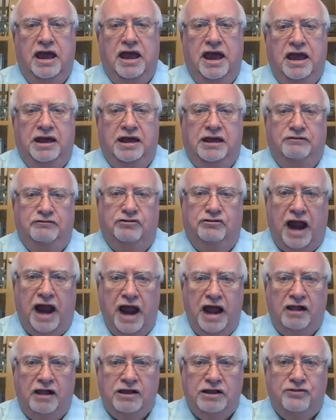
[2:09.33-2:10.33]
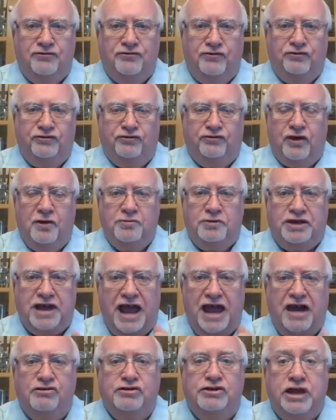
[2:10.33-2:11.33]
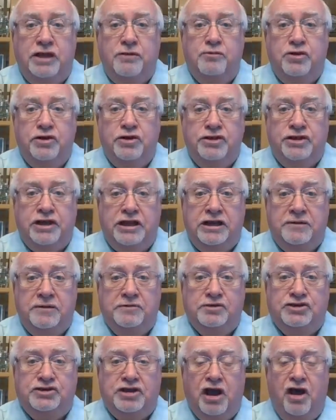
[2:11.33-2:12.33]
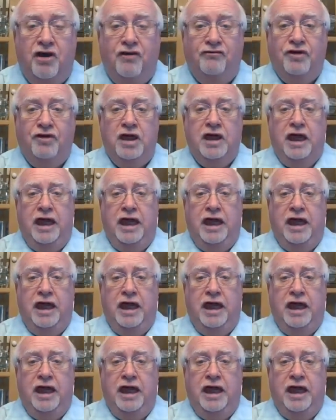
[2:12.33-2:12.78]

And he rallied from down deep within himself